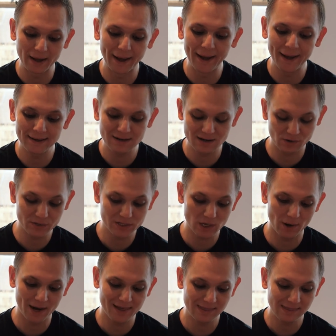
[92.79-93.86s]
And also,
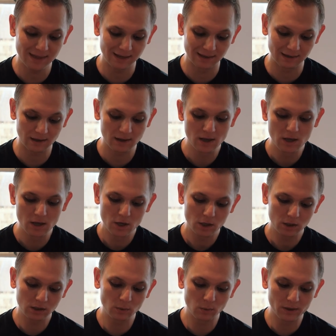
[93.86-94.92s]
I think
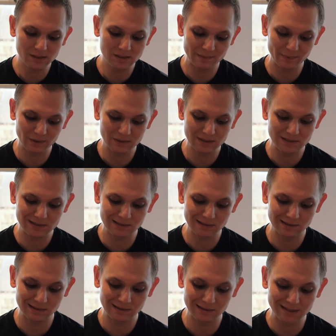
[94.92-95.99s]
you are supposed
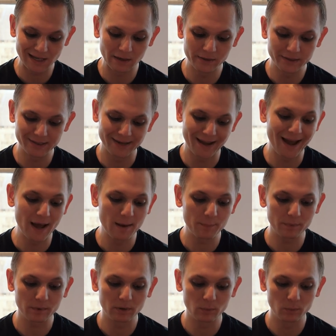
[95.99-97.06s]
to download an app
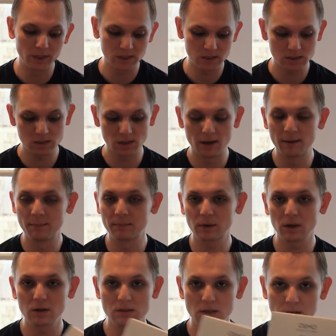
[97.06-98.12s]
which
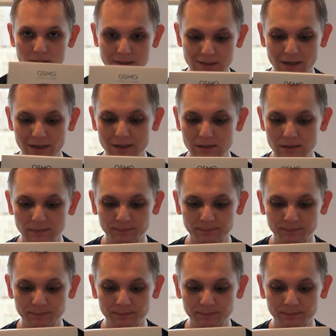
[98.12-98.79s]
goes alongside